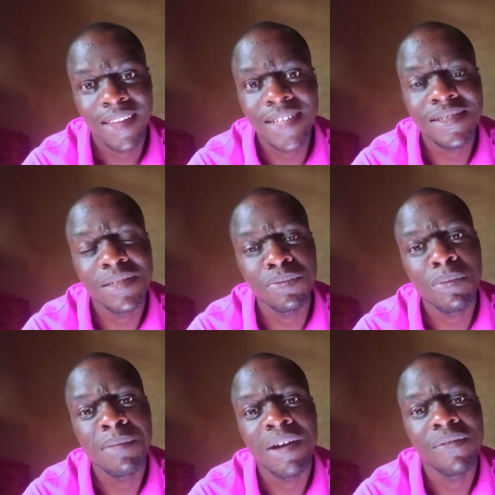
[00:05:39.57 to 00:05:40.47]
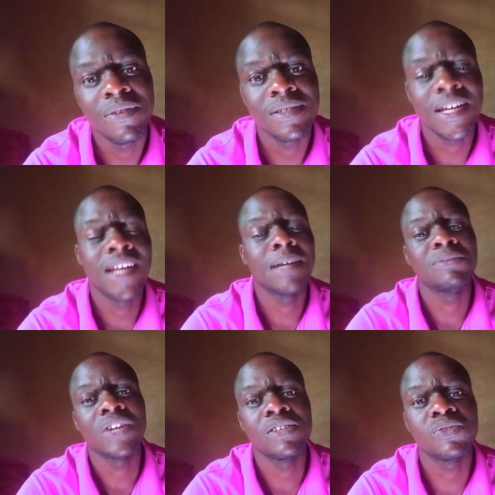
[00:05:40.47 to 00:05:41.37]
That is the problem I faced, and
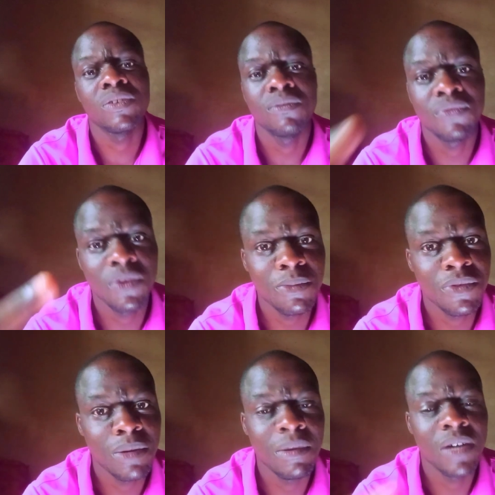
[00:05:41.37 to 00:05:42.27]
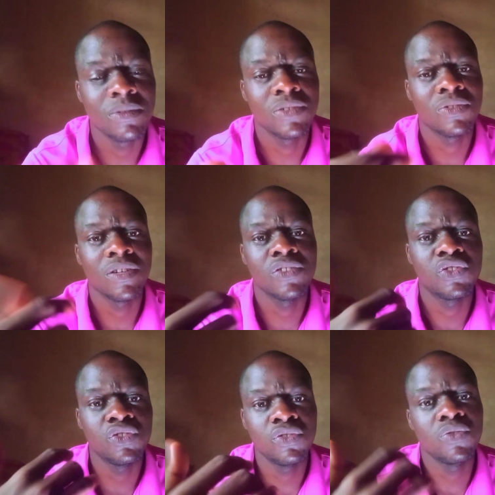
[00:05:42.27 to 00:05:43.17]
I'm trying to inform you about it so that
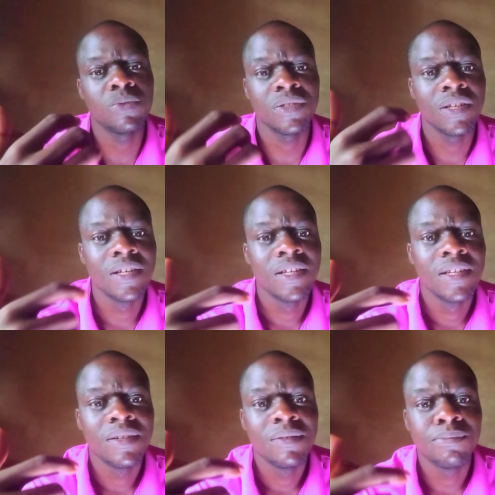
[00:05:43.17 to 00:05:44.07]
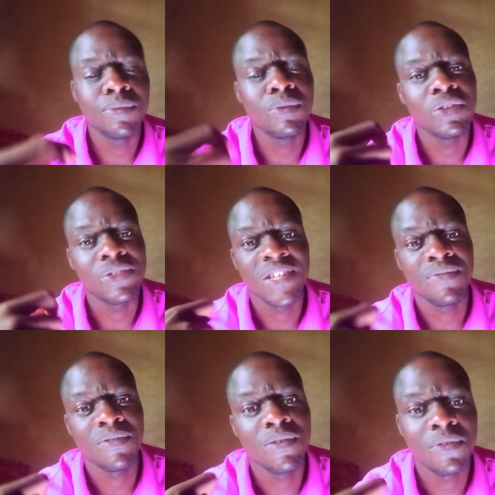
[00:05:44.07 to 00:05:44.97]
you will pull
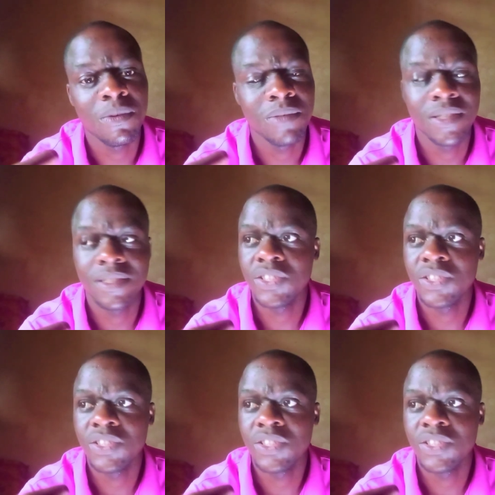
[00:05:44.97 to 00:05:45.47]
yourself away from it.